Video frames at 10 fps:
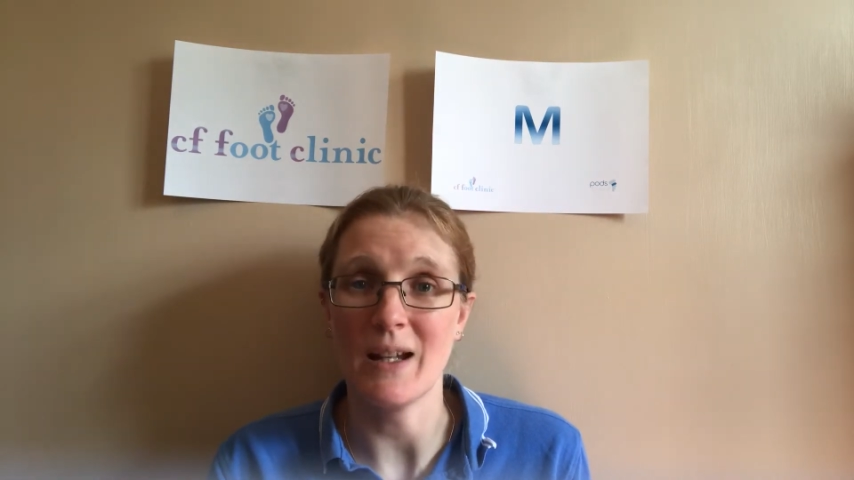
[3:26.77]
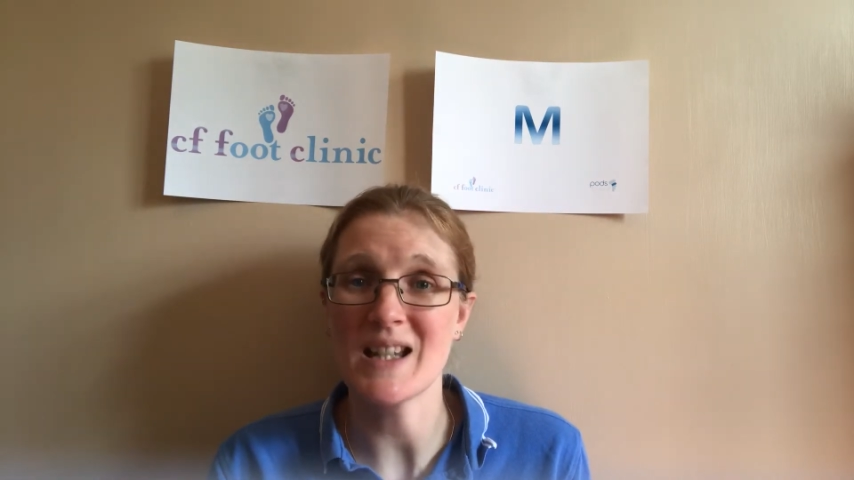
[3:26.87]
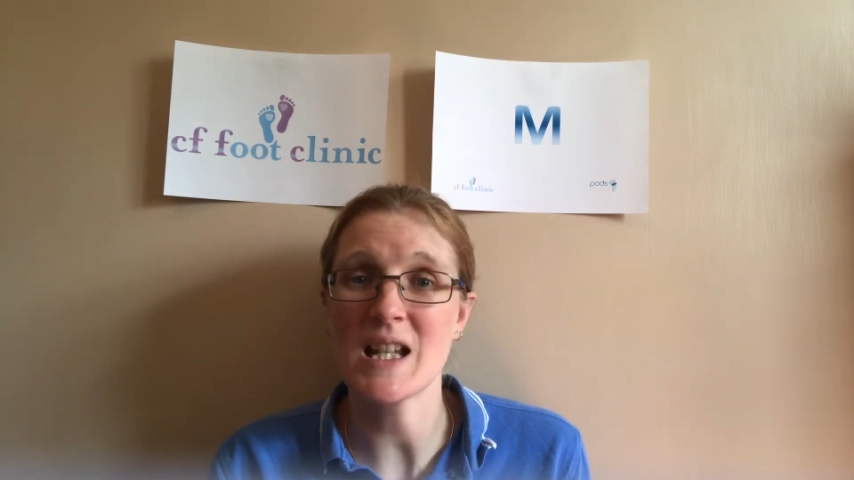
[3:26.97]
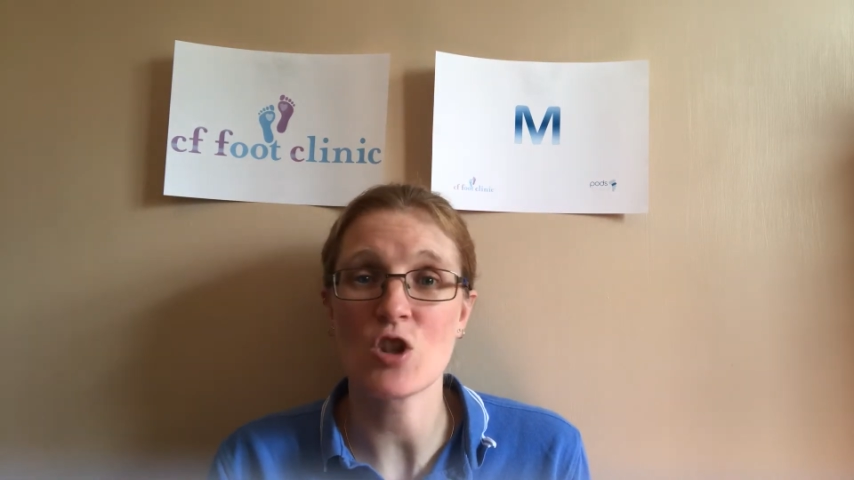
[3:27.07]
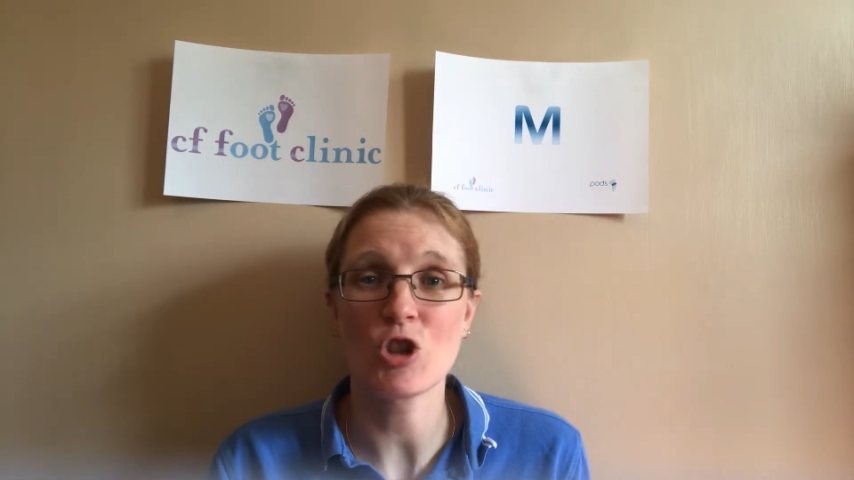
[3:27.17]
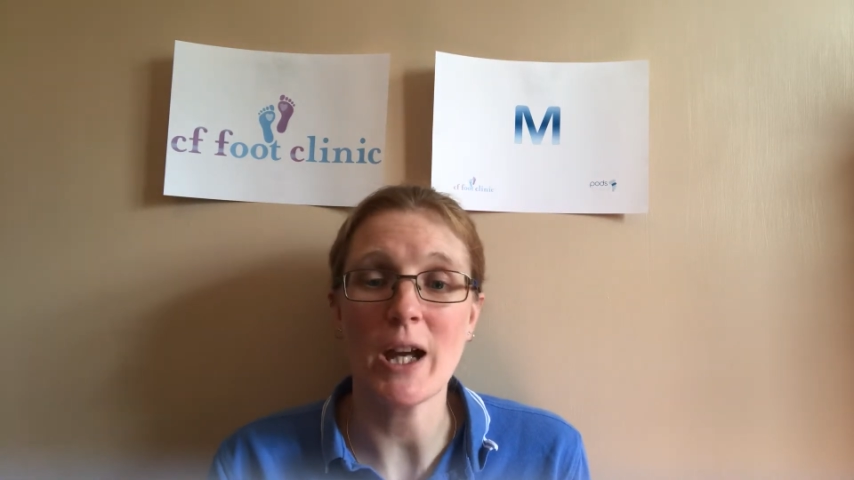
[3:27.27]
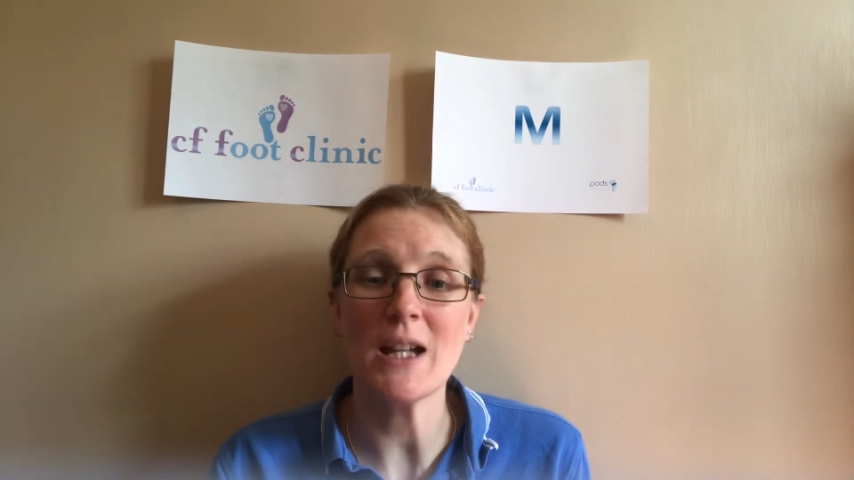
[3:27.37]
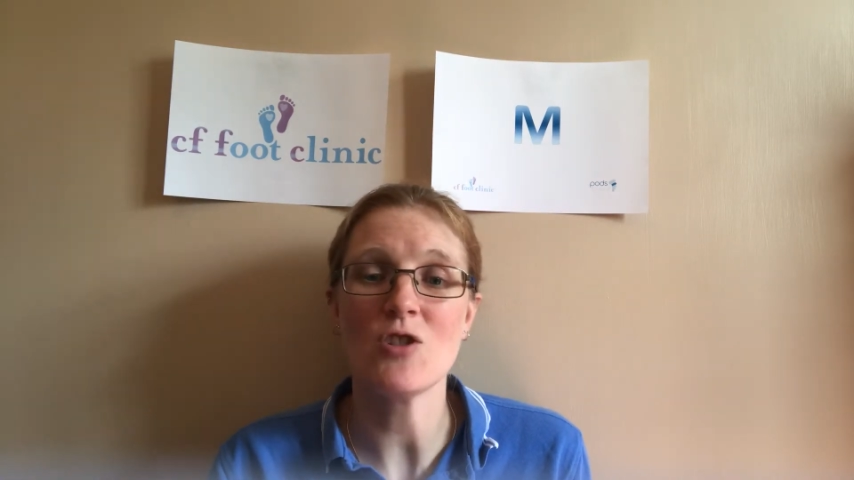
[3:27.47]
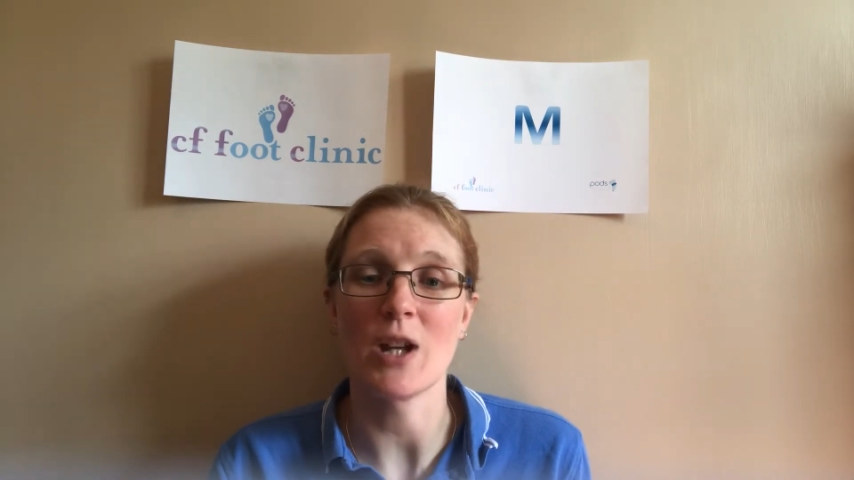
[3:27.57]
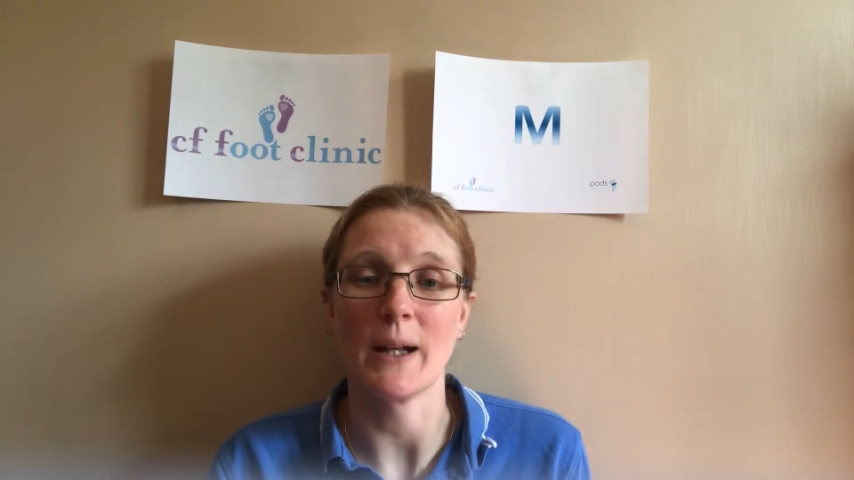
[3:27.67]
Is it
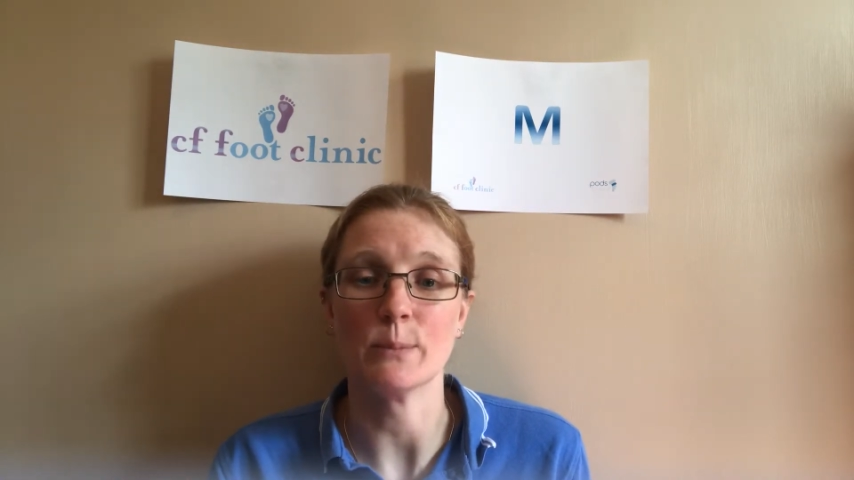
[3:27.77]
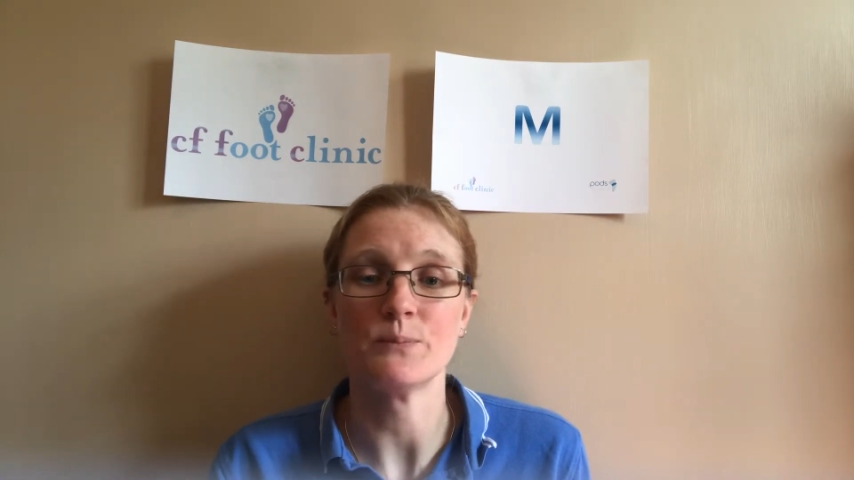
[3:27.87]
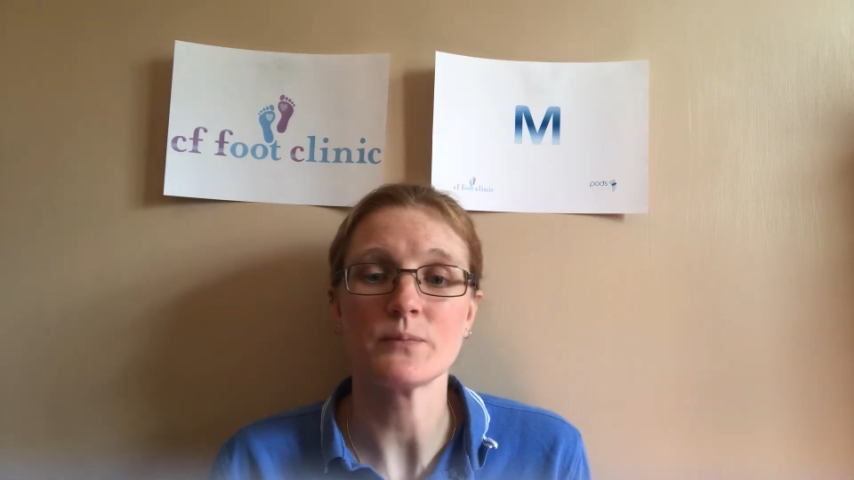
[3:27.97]
changing?